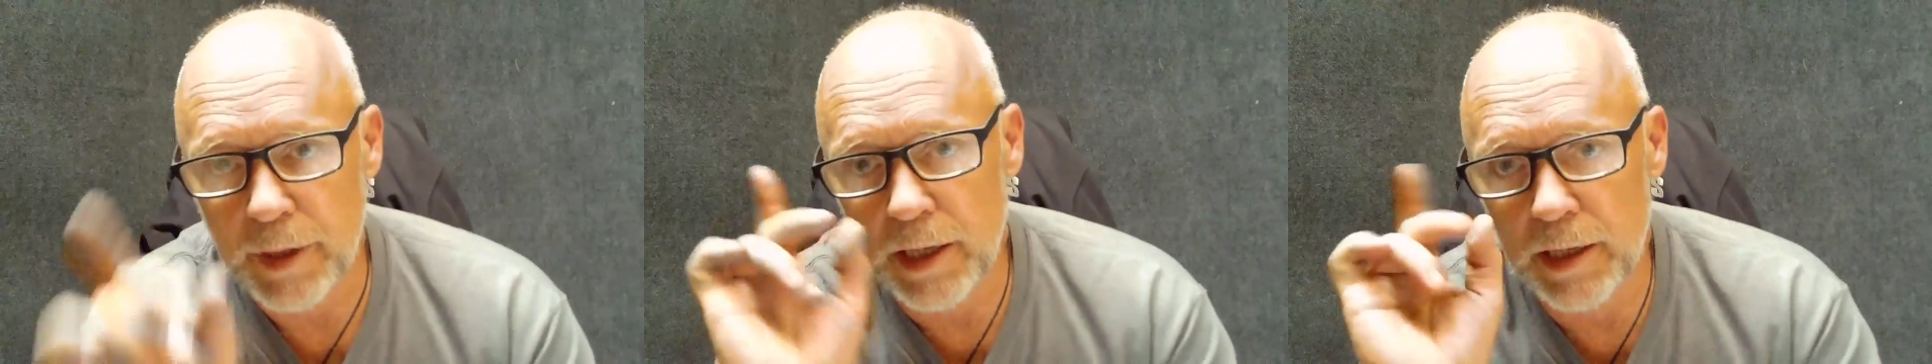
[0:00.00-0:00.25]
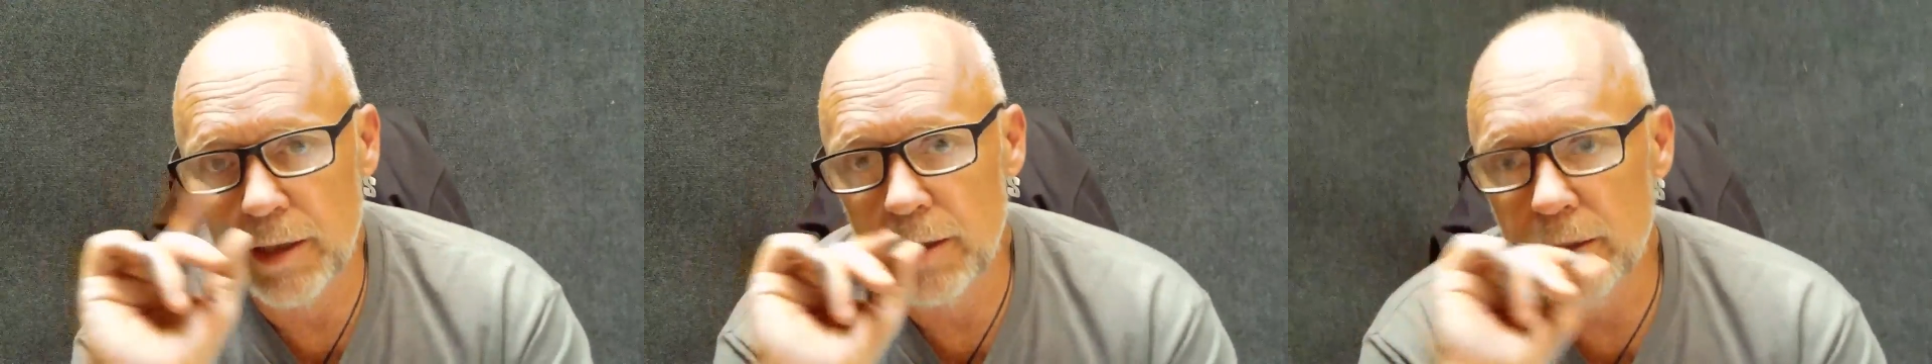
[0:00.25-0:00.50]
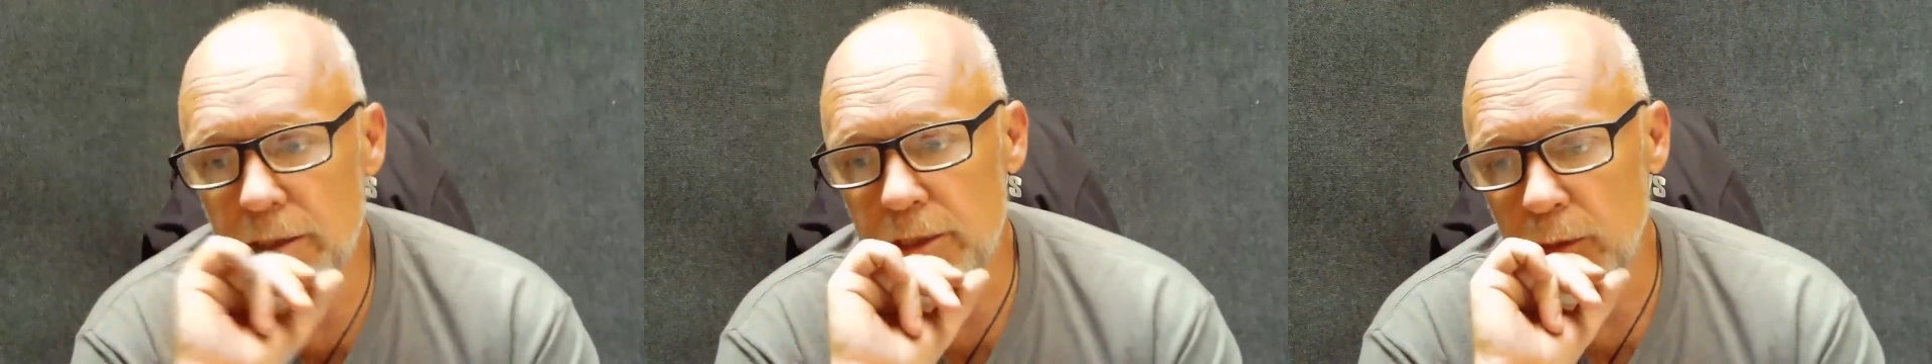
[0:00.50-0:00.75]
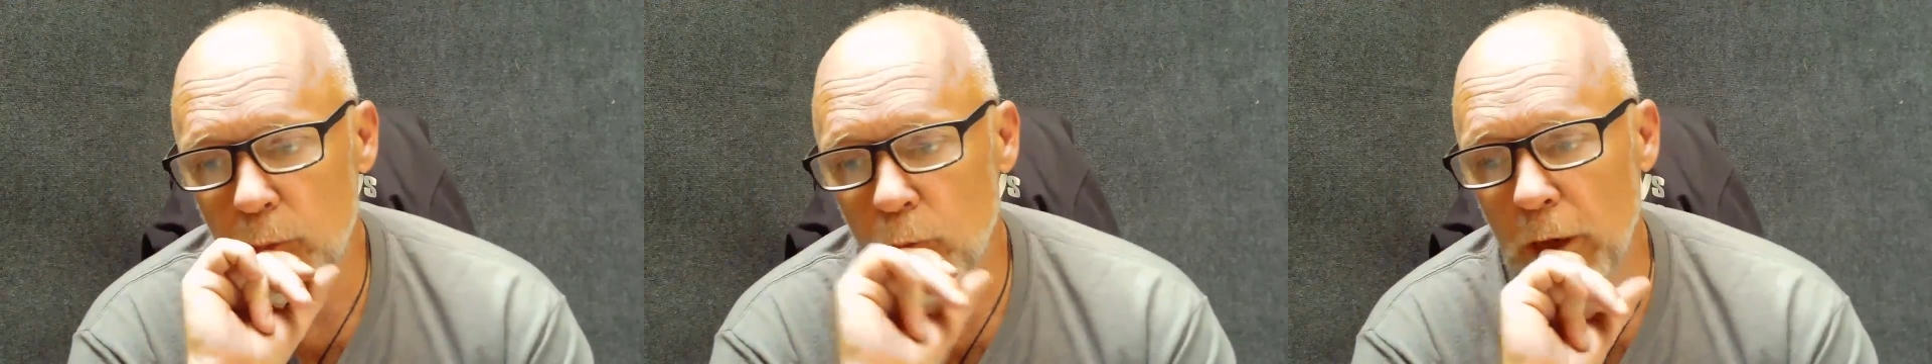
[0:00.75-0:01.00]

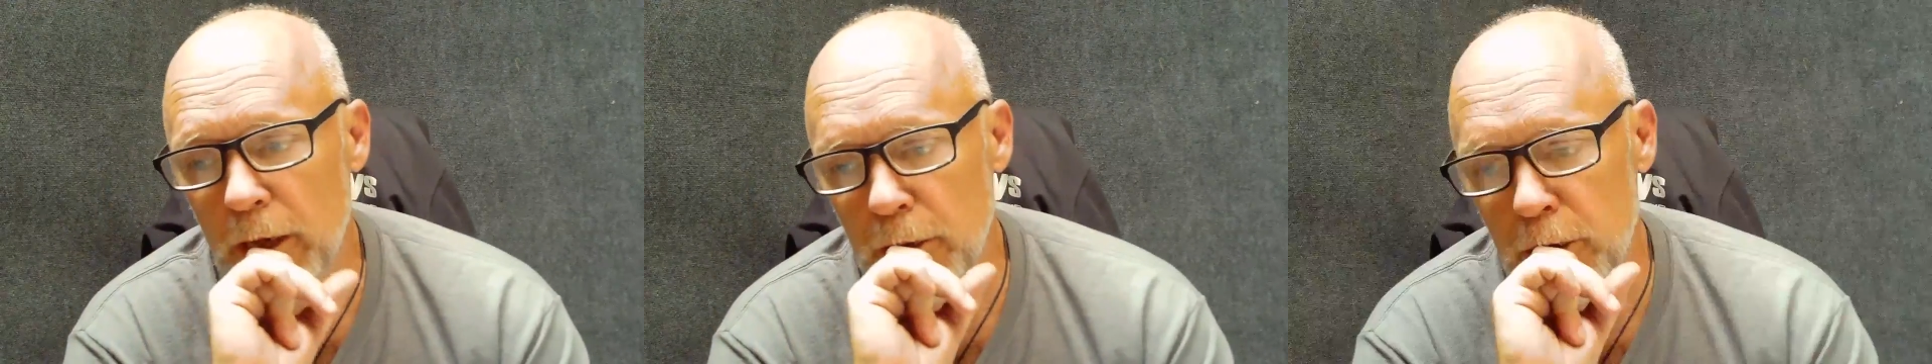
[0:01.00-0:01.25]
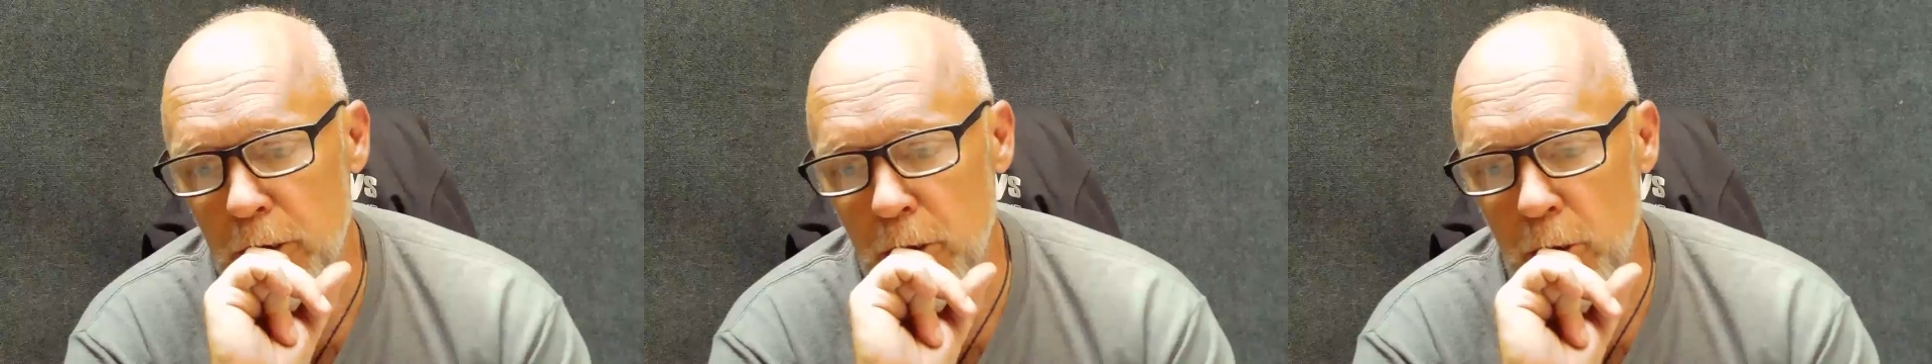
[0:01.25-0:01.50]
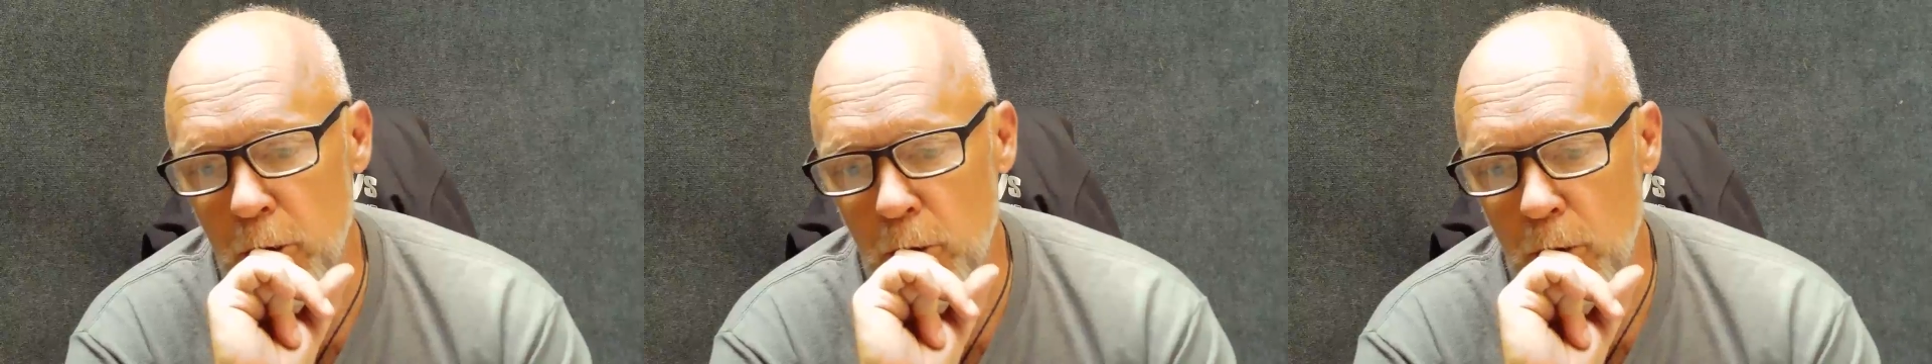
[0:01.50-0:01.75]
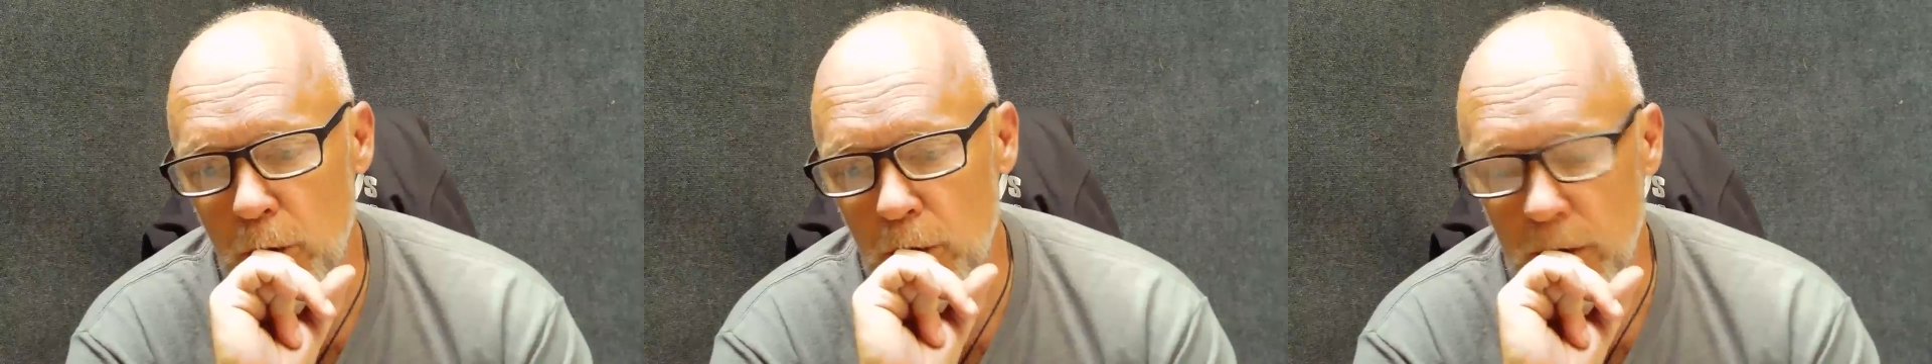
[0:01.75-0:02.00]
is when
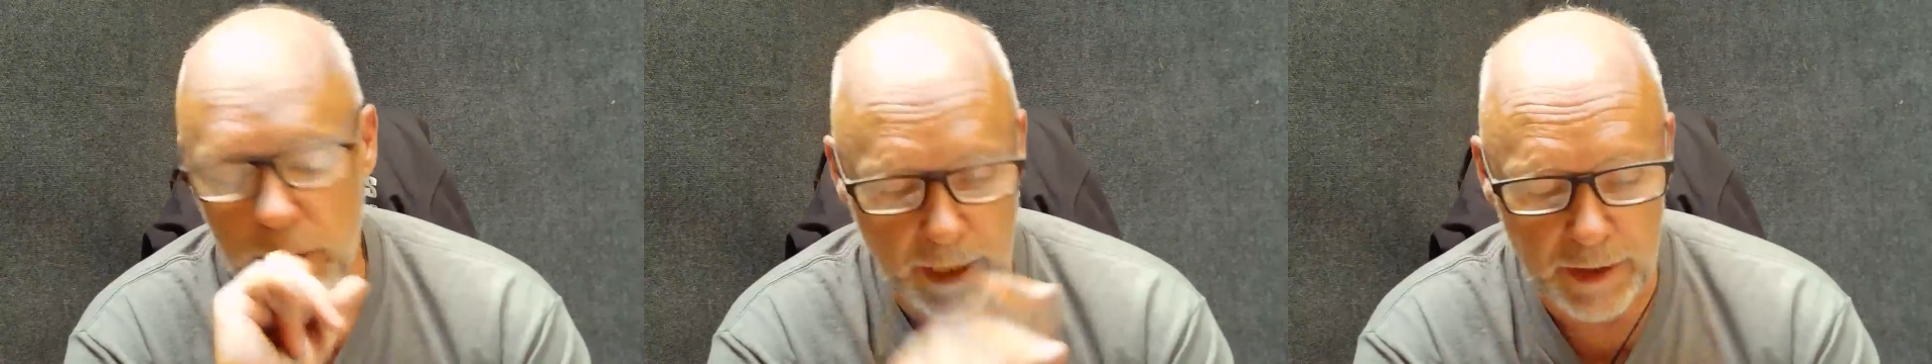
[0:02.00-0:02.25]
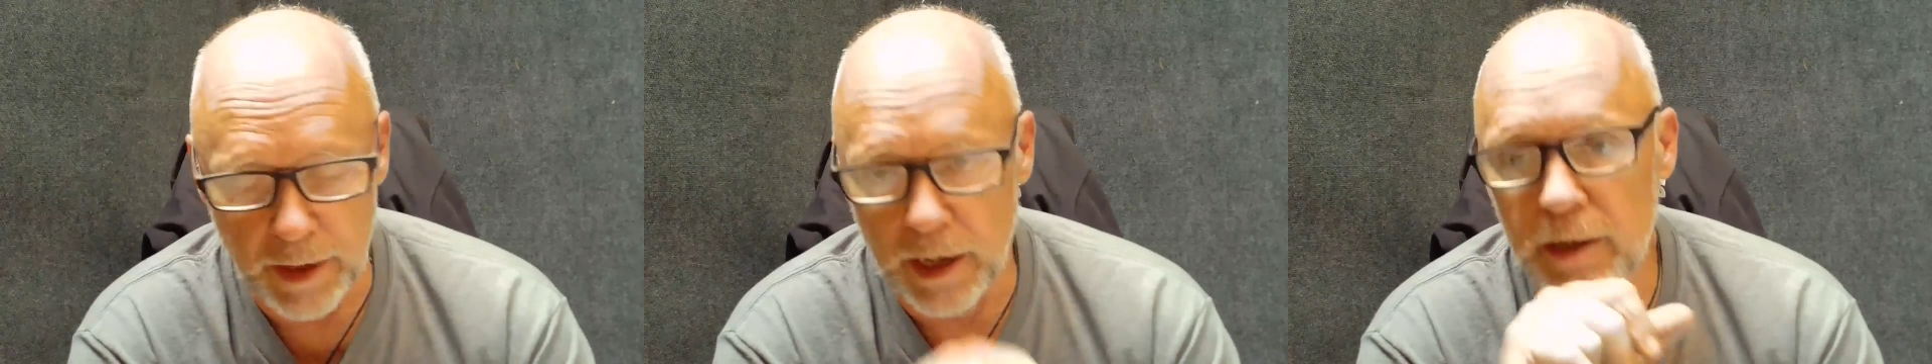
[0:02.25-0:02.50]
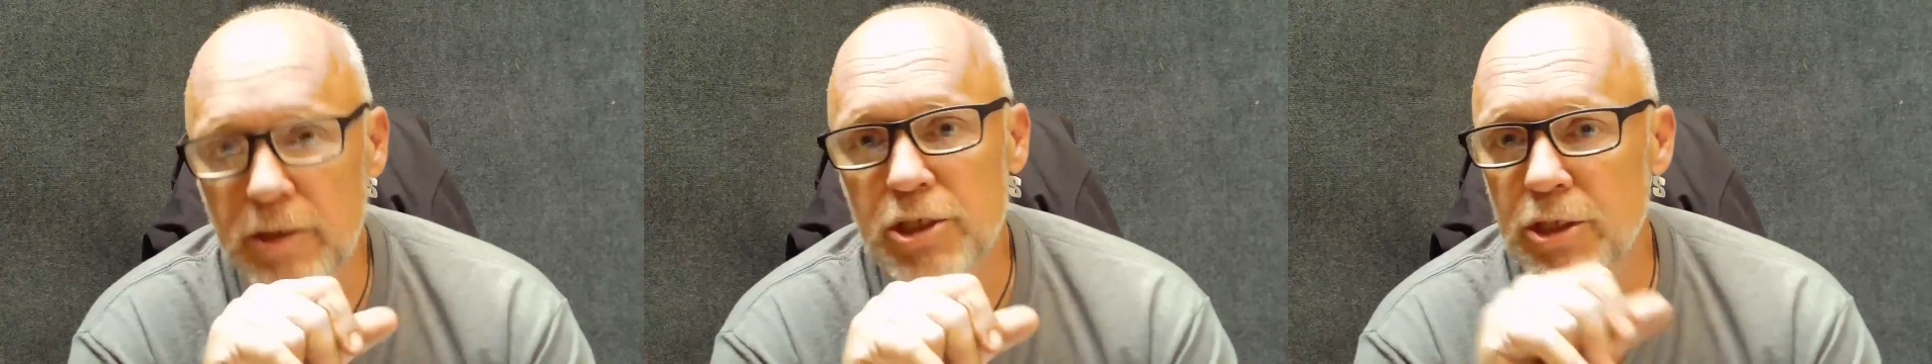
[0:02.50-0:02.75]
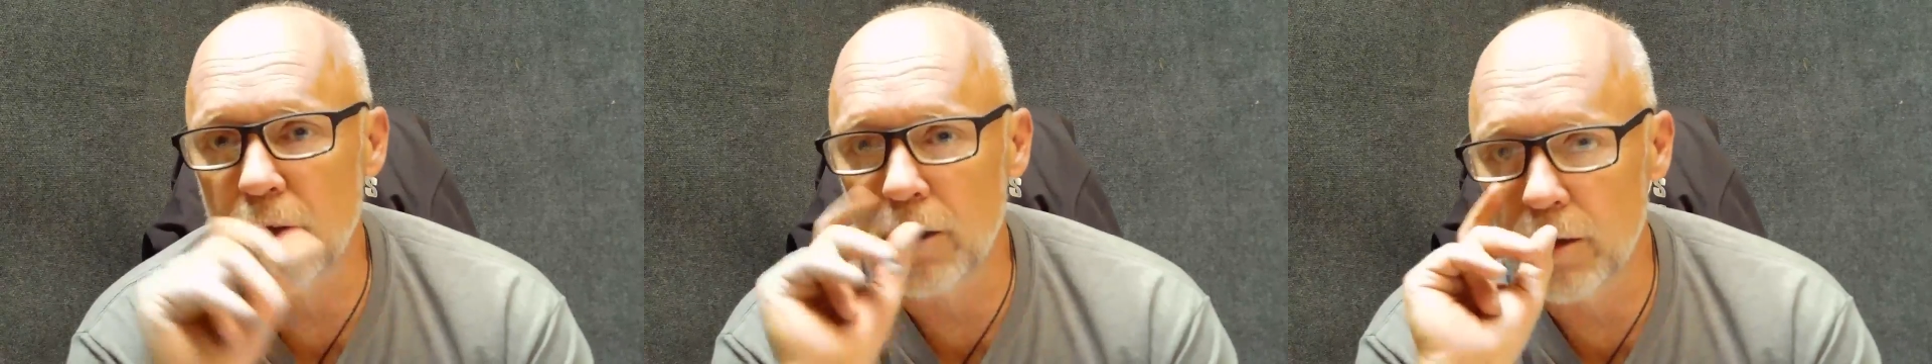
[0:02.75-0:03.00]
you got it
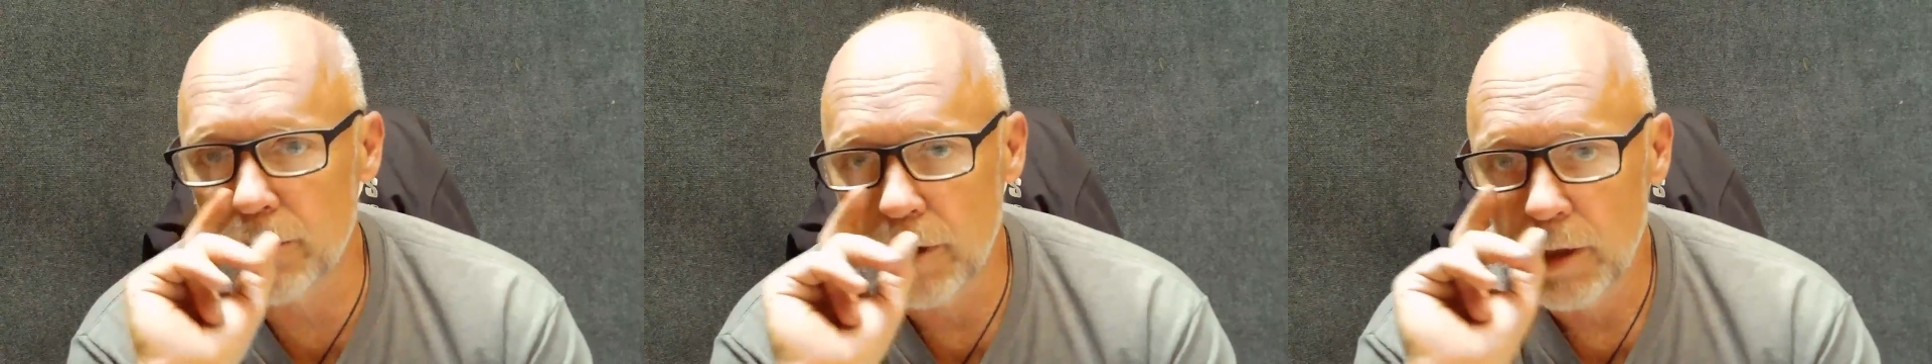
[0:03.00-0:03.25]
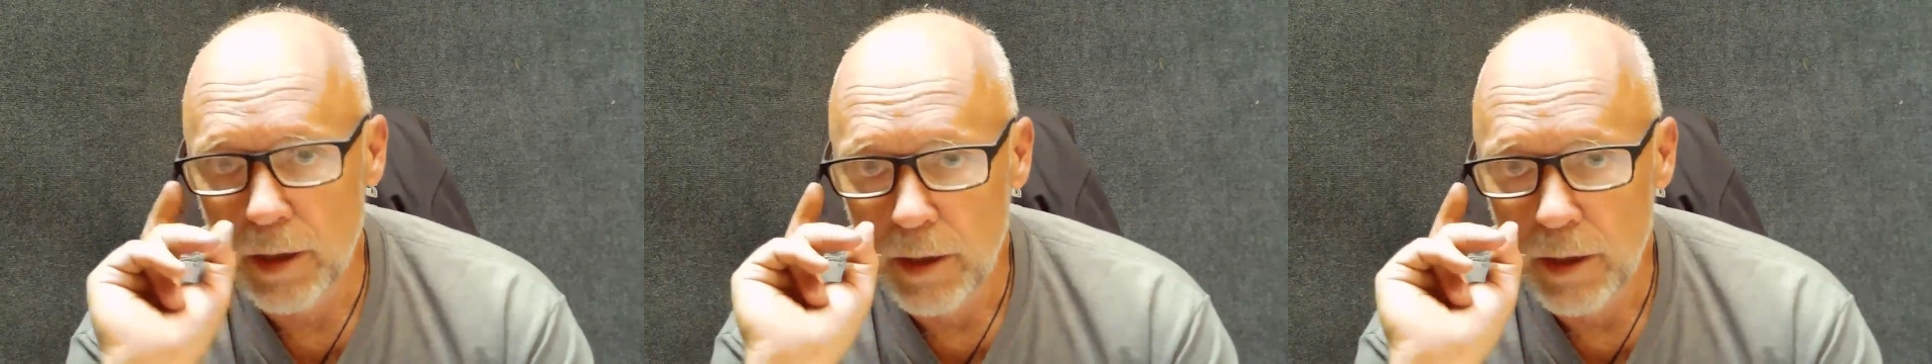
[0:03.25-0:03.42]
installed,